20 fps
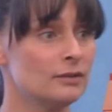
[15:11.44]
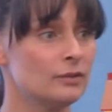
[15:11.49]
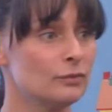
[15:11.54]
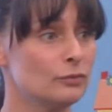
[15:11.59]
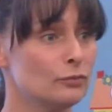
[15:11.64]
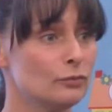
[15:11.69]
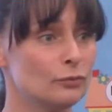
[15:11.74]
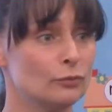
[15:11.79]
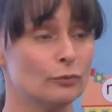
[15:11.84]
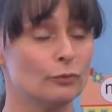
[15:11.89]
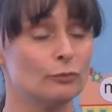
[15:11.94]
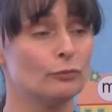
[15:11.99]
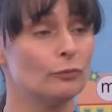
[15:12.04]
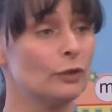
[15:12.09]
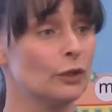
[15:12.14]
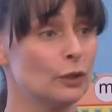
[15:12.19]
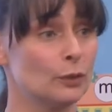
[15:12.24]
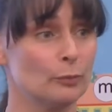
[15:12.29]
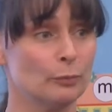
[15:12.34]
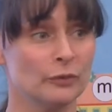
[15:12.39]
to
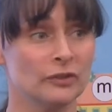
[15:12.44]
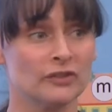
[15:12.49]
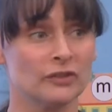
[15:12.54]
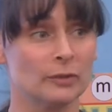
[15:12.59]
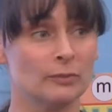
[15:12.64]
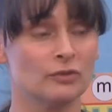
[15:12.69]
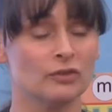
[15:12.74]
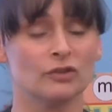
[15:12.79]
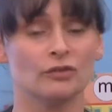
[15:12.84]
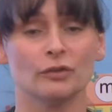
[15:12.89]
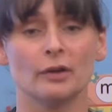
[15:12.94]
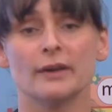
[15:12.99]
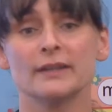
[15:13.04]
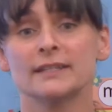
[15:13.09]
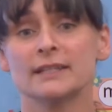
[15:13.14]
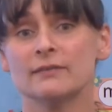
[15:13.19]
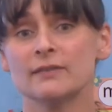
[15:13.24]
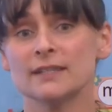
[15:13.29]
you know prescription drugs.